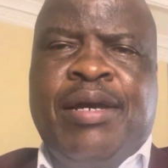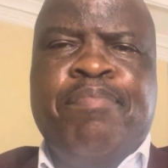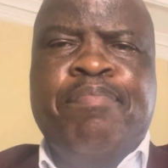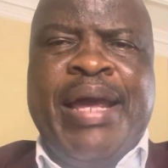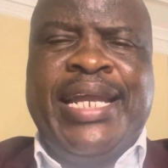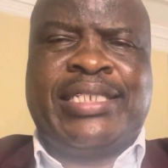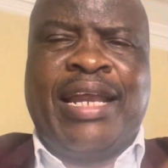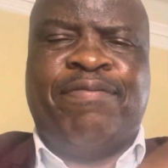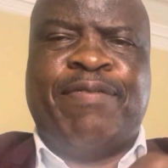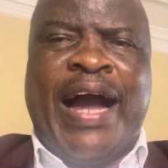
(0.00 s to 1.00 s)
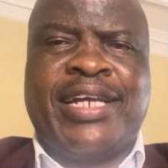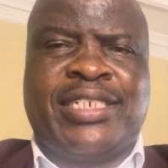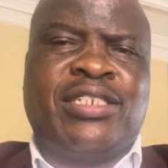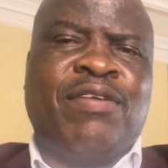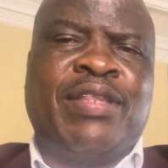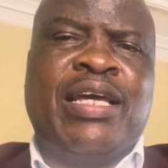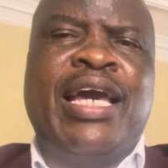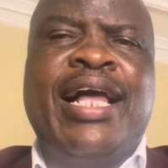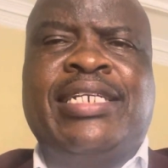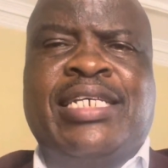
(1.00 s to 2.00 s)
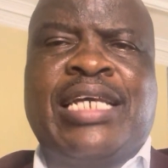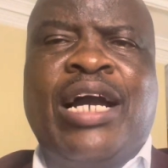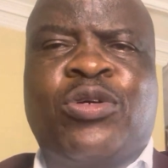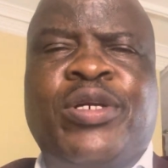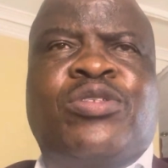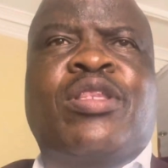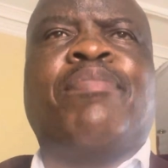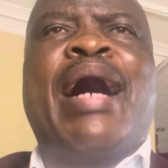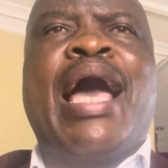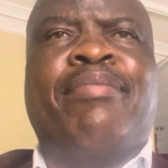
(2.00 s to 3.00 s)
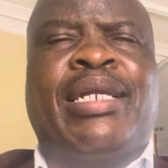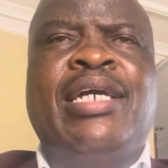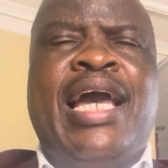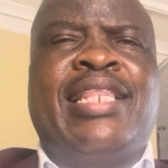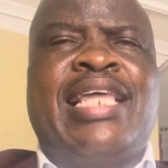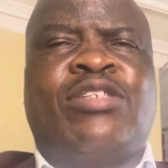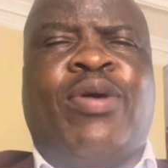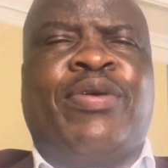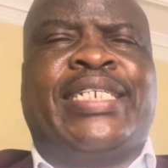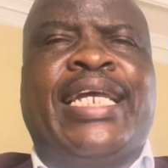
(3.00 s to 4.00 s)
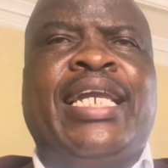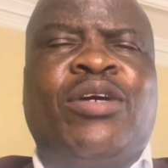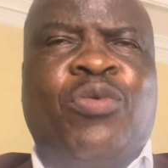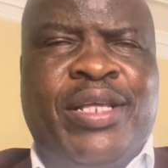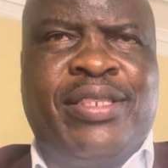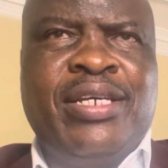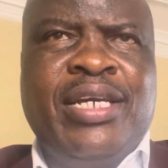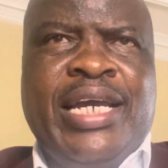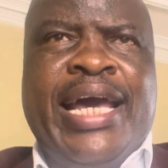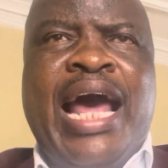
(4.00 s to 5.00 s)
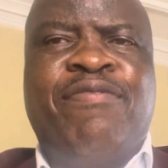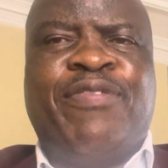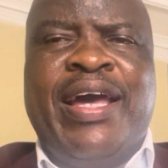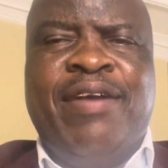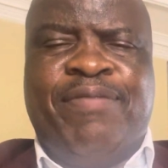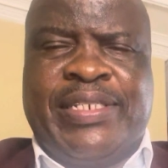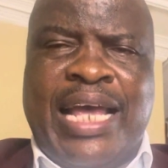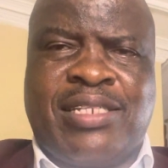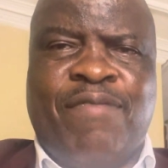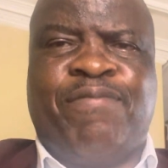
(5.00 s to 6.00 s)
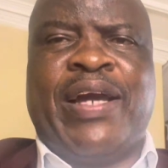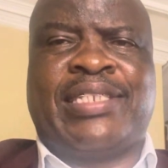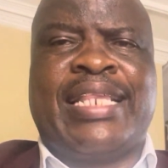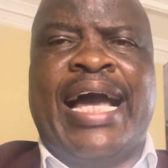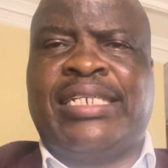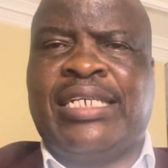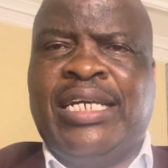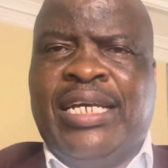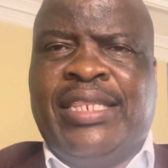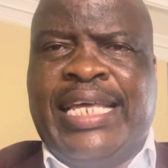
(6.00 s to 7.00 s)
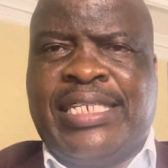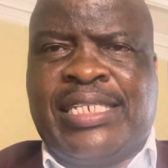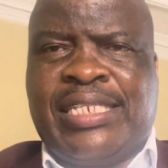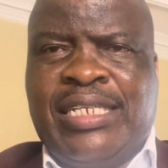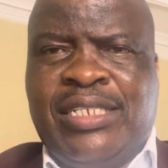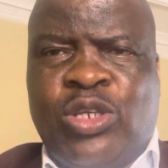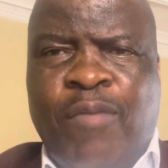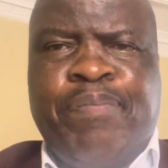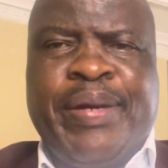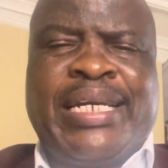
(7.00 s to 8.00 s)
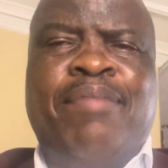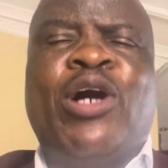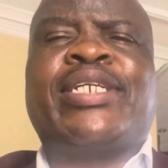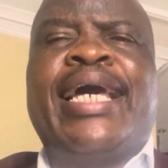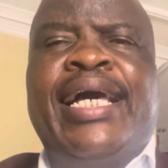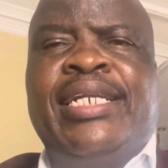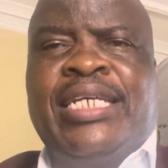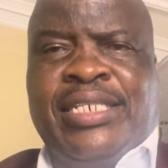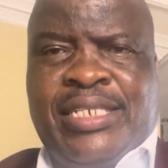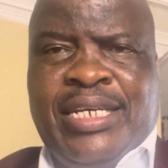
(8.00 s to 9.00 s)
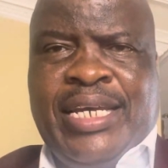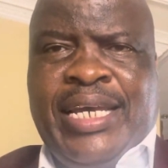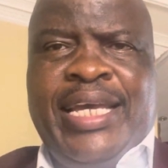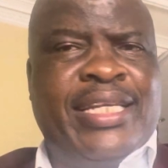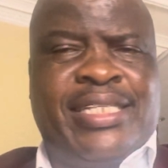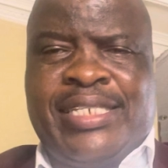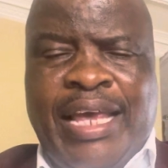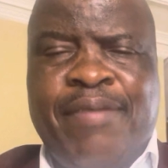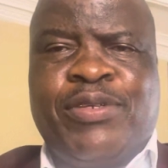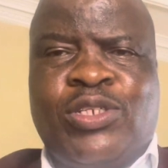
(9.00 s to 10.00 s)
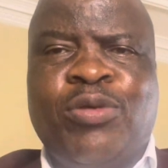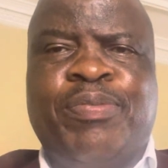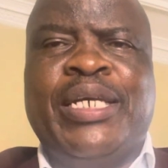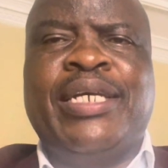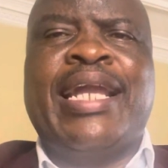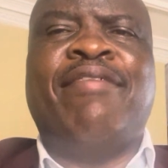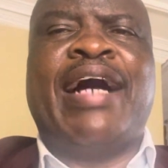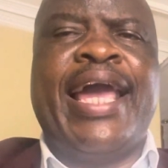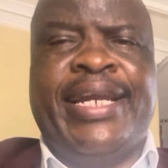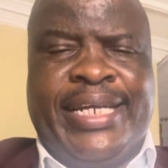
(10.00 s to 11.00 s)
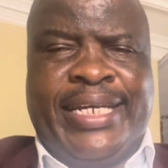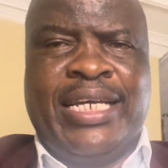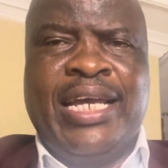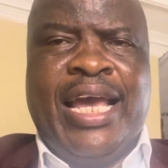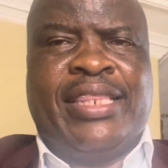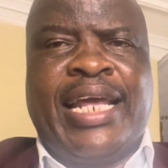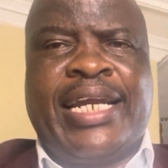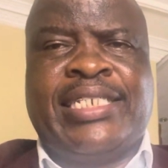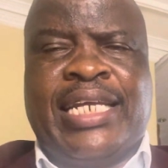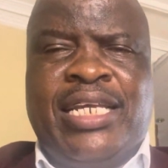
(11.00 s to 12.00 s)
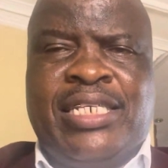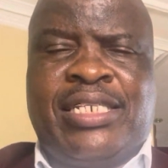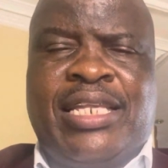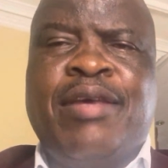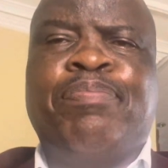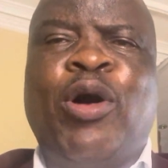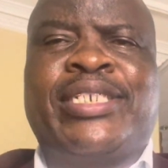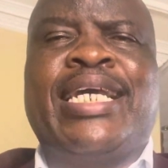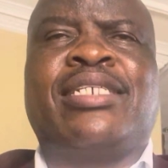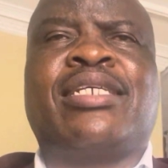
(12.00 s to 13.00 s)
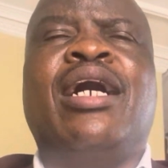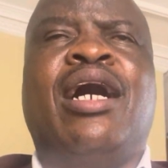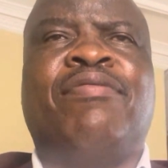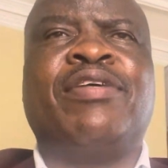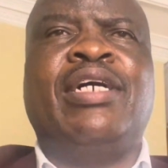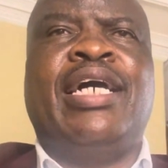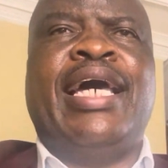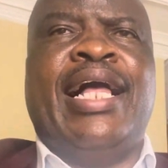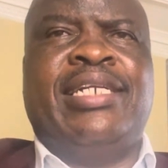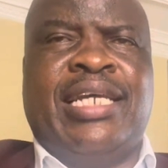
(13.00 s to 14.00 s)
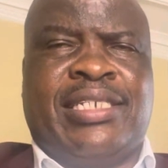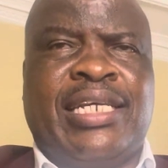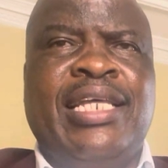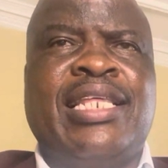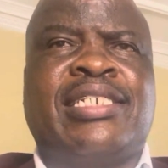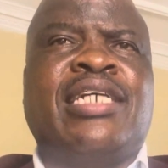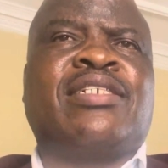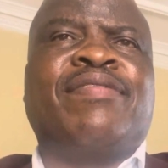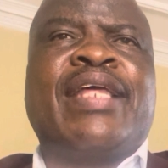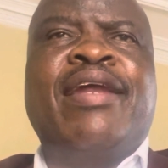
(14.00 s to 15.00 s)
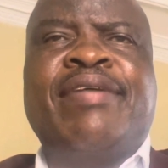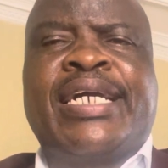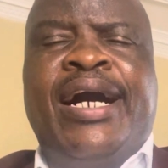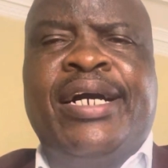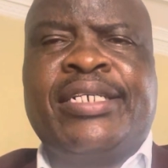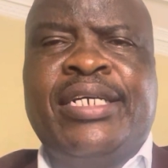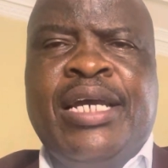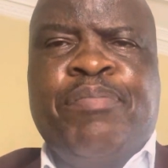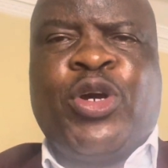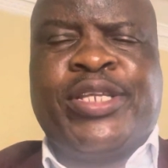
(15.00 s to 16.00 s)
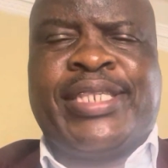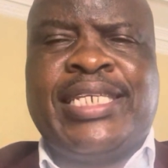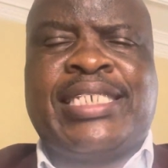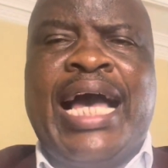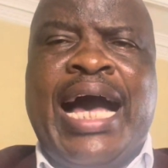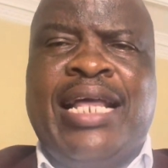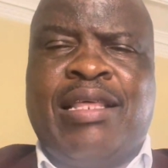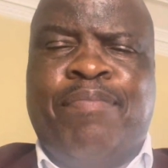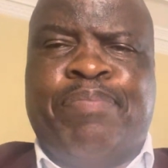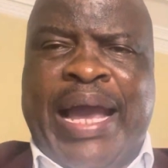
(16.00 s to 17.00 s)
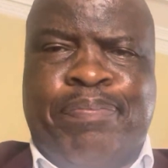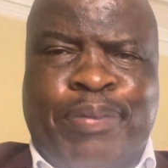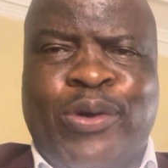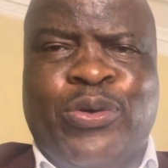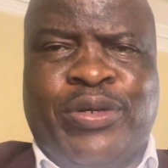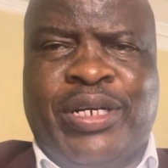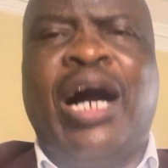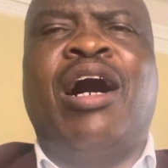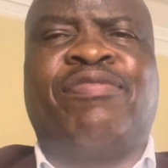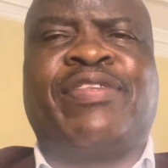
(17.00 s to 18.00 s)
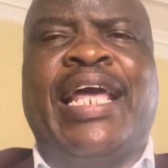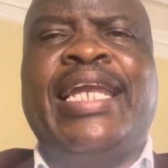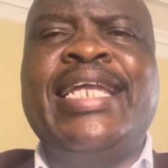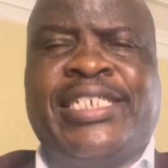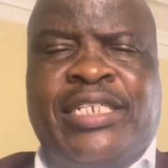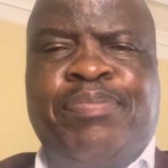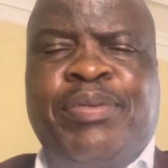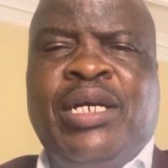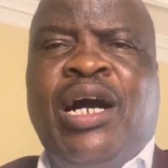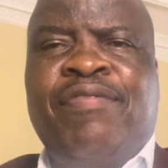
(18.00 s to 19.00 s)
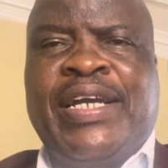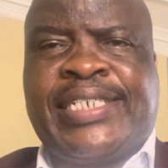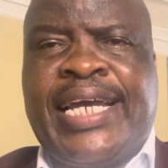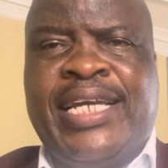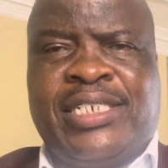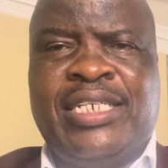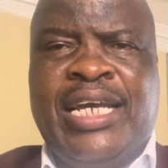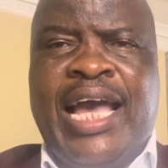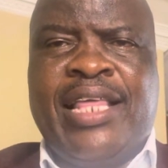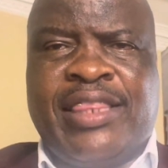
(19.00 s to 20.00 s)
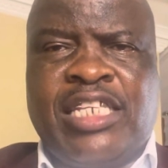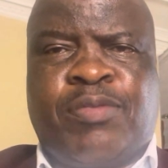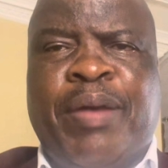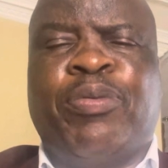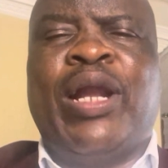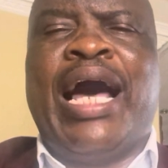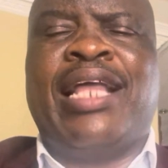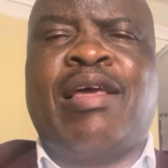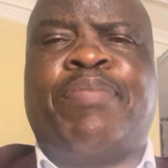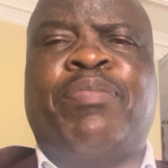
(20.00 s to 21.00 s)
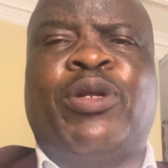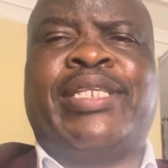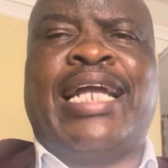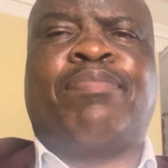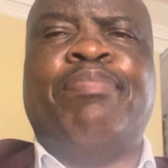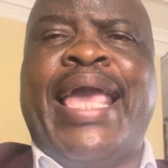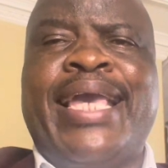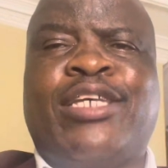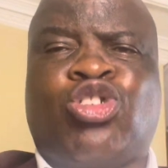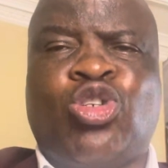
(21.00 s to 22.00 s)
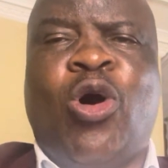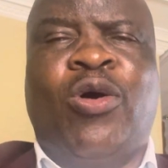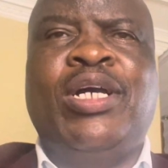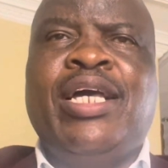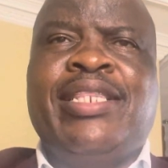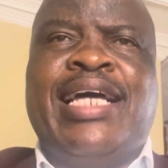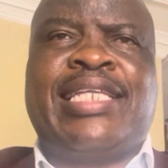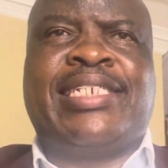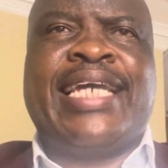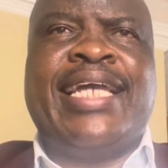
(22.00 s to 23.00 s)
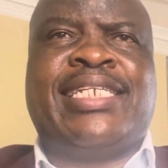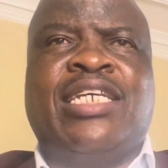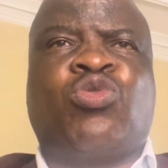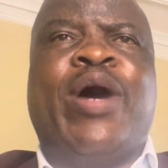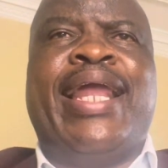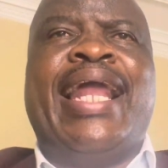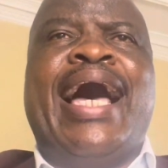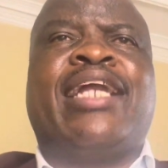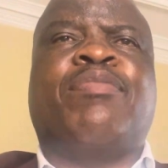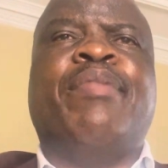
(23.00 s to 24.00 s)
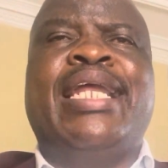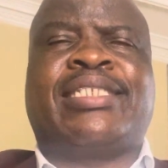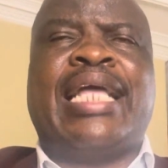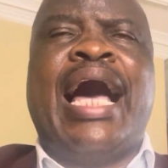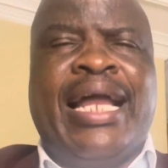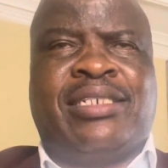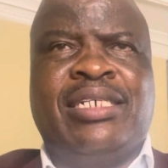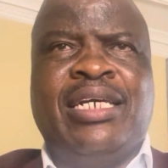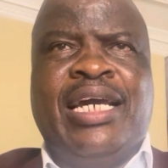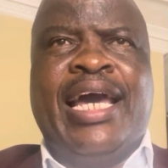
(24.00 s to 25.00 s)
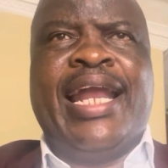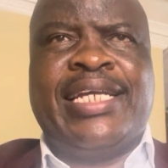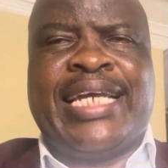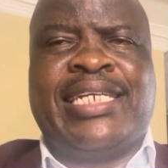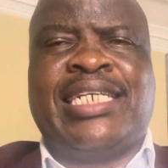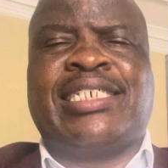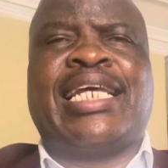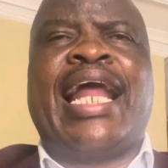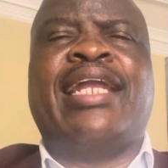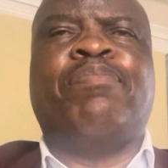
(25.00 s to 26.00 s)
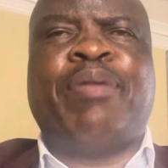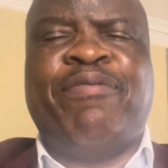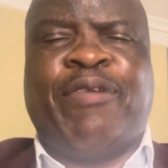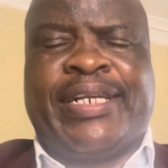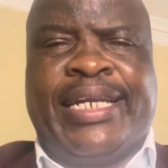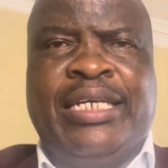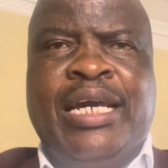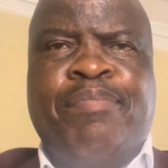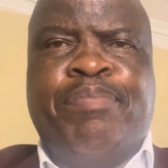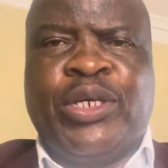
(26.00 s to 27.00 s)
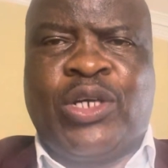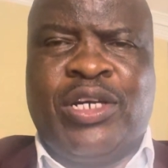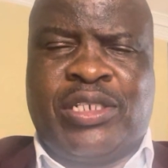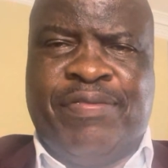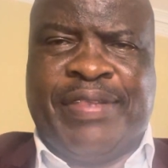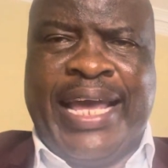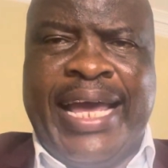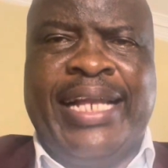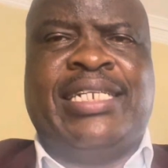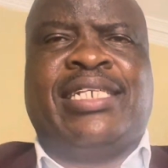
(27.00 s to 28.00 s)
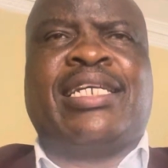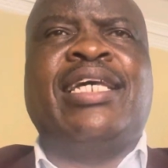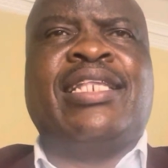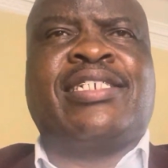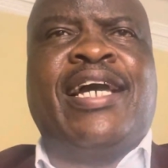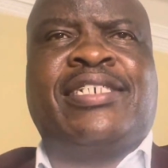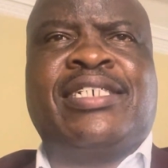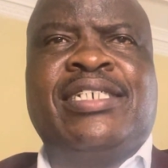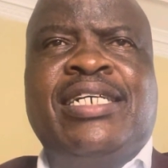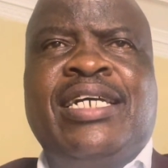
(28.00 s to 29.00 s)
Ministry functions of the elders according to the Bible. And that's what we're dealing with. And I've emphasized the fact that this topic about elders, it seems to be never ending. And the reason is the importance of elders in the Church of the Living God. Because these are the backbone of the leadership of a church. And these people are the people that make sure that the church is well administered and a church is running perfectly because of the elders in the church.